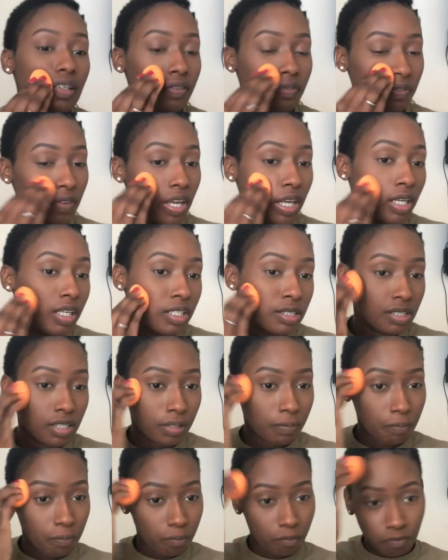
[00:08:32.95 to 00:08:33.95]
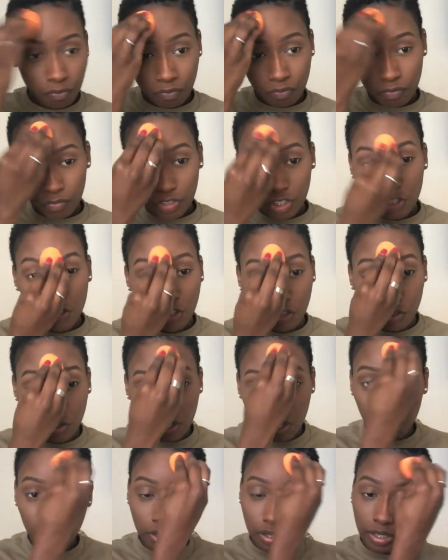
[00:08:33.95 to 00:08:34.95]
face, so you
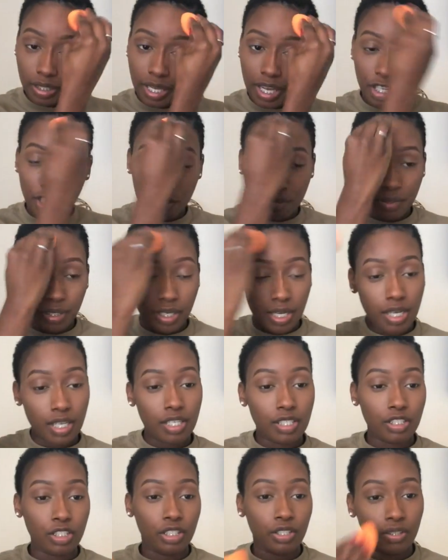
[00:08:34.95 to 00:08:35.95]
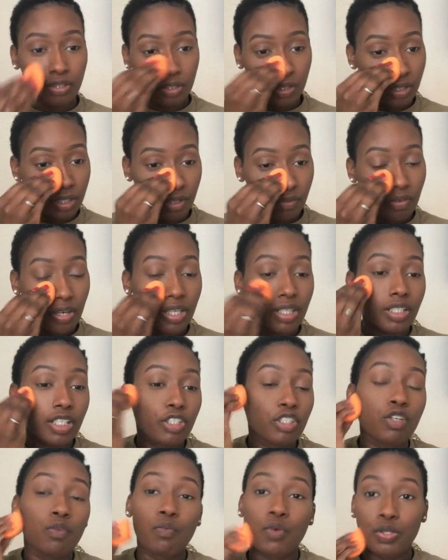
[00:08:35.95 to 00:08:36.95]
don't look cakey, because the
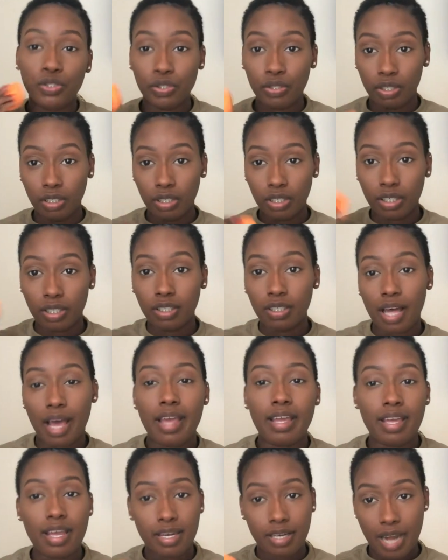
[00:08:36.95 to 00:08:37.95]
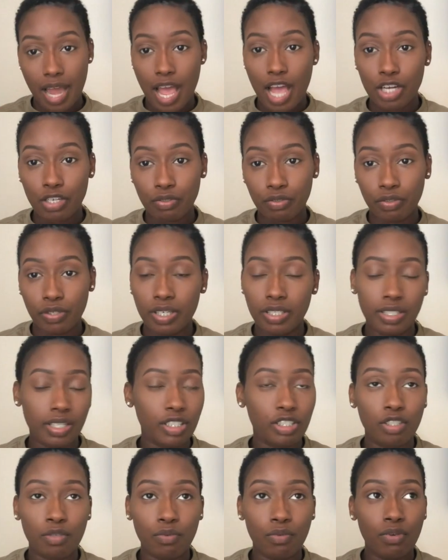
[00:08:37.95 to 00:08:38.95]
regulation wants you to look light and natural. It
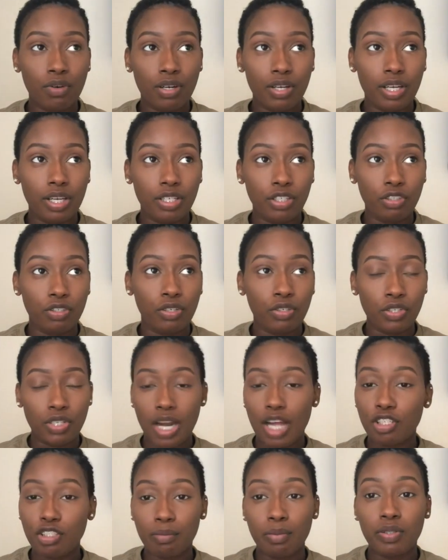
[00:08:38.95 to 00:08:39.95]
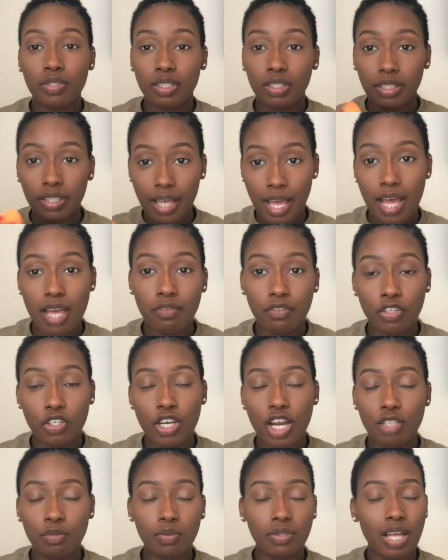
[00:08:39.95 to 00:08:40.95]
doesn't want, you know, you're not supposed to look heavy. You're
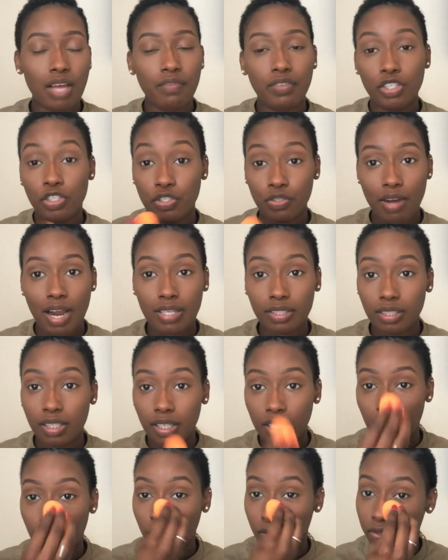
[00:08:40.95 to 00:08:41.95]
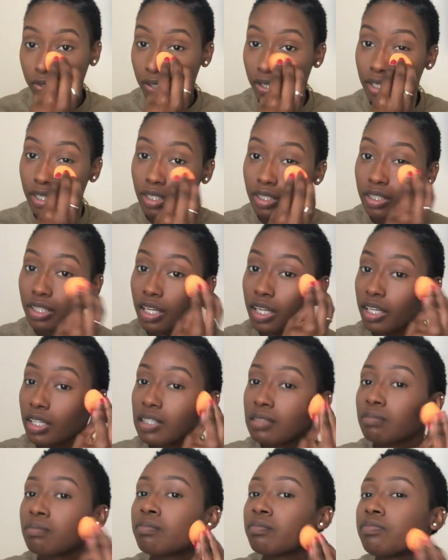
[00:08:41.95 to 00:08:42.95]
not supposed to have any drastic colors or anything.